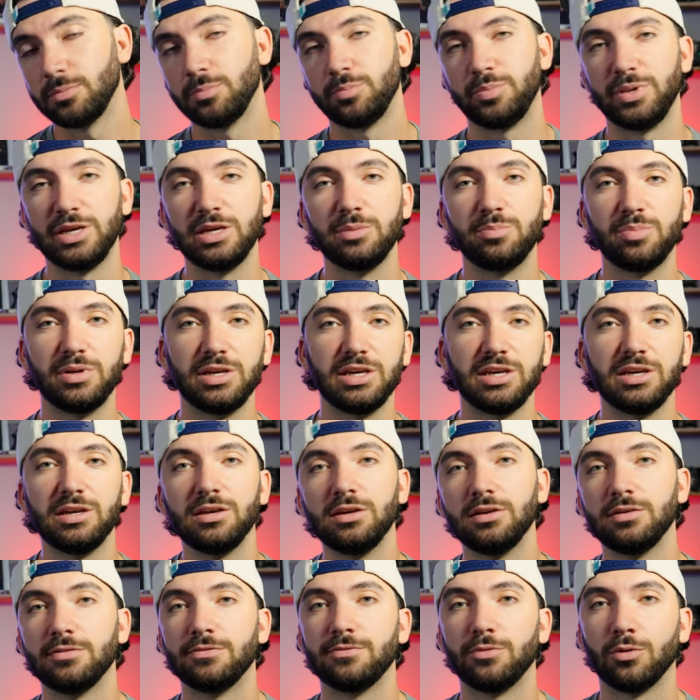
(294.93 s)

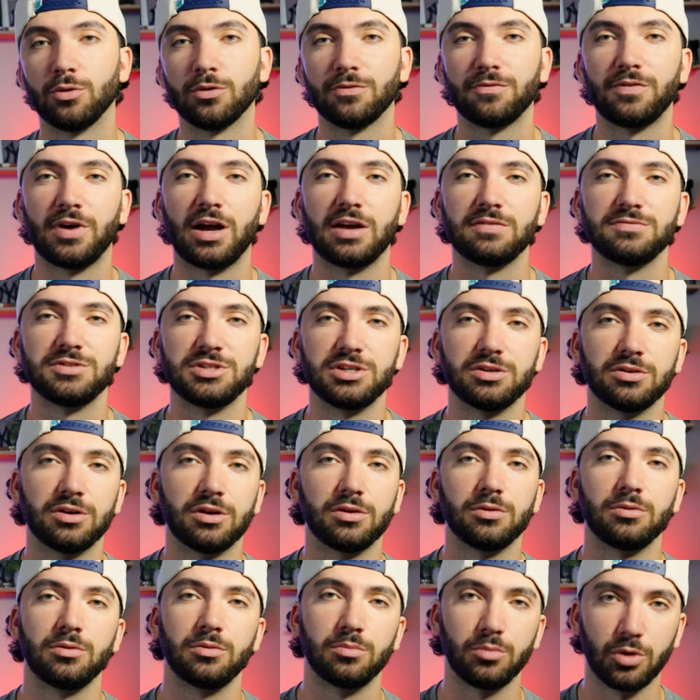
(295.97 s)

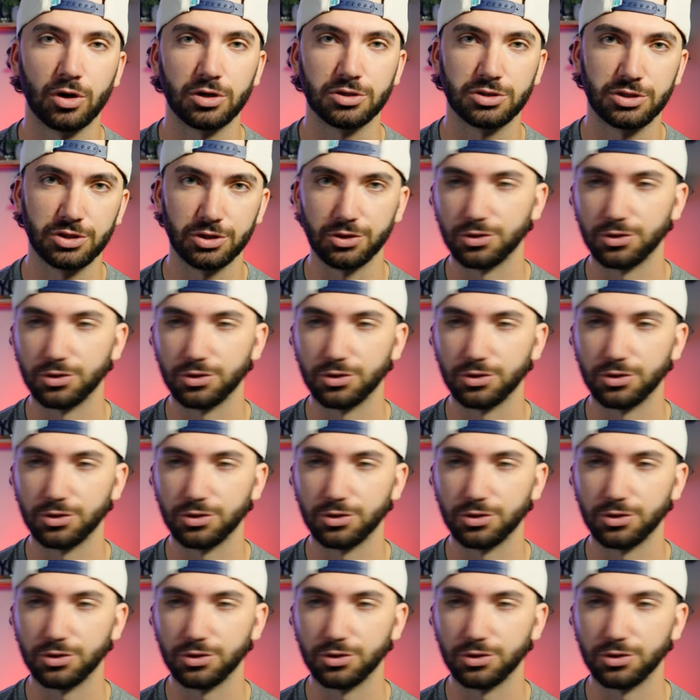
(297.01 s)
BP450 Mark